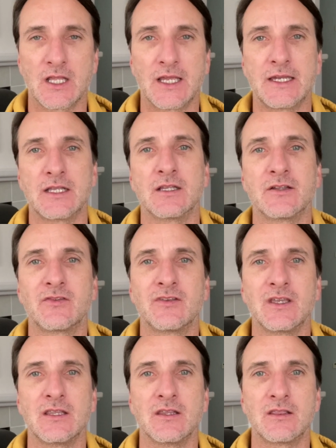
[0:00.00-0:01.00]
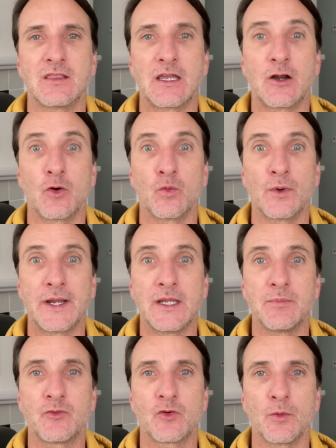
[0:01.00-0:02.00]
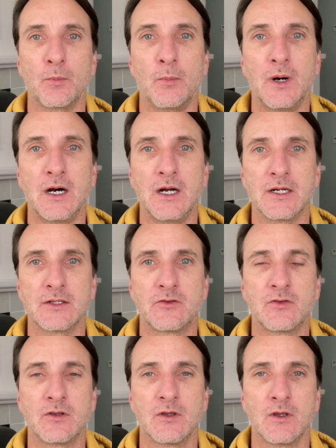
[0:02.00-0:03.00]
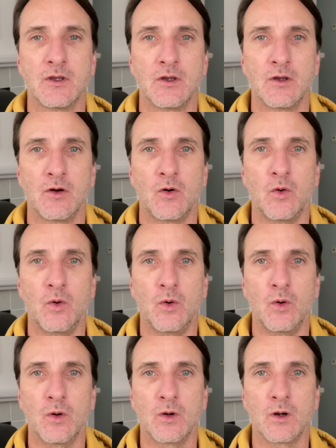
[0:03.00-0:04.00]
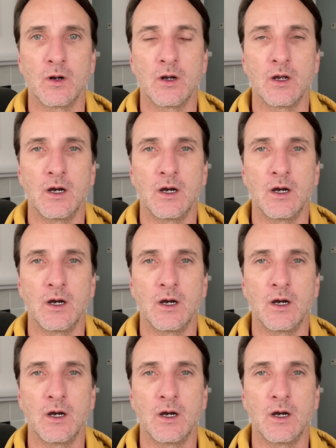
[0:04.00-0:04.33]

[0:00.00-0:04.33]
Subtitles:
like let's say that they are raped or mugged or